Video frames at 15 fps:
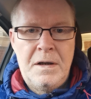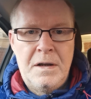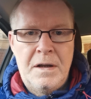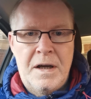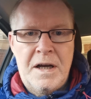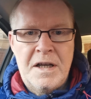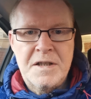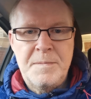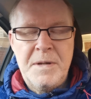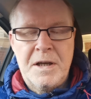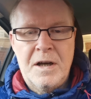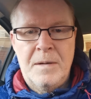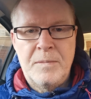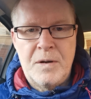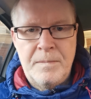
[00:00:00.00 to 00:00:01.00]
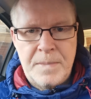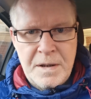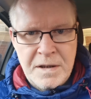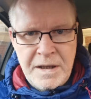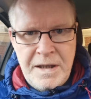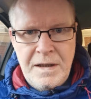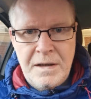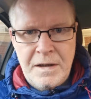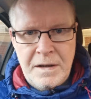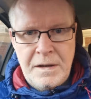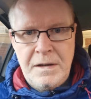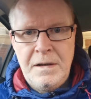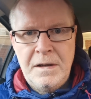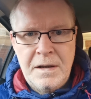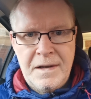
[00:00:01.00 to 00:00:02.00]
has become
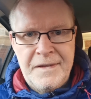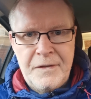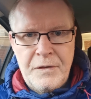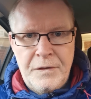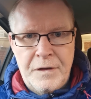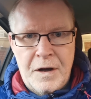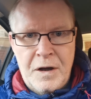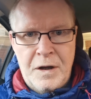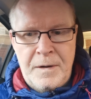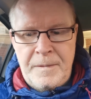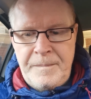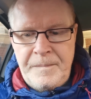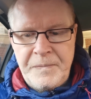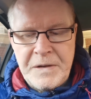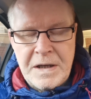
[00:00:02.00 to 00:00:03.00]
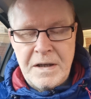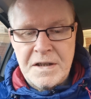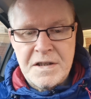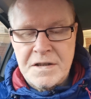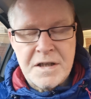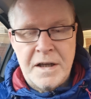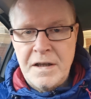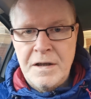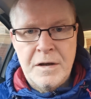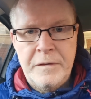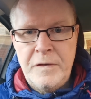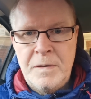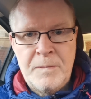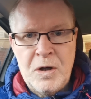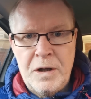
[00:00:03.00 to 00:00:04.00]
completely, um, it's taken
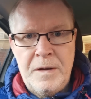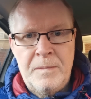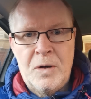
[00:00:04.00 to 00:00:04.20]
over the mind.